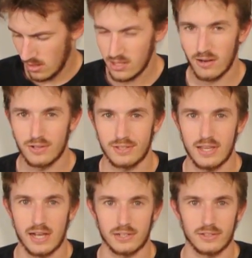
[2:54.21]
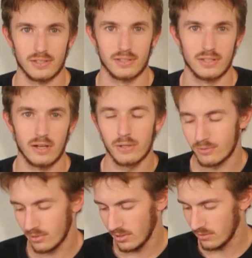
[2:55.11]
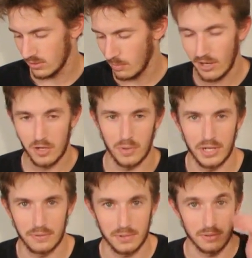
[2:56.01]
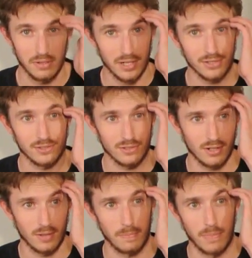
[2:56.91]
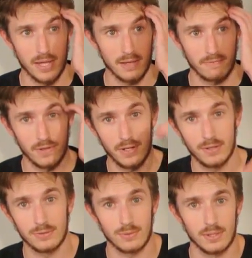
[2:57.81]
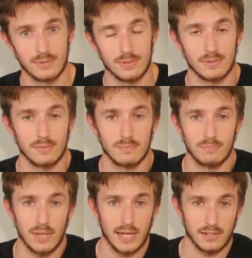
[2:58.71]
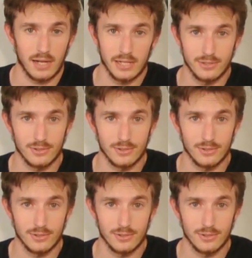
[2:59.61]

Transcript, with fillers: That's hard to say, actually. I wasn't really inspired by anyone. I just started making videos when I was back in high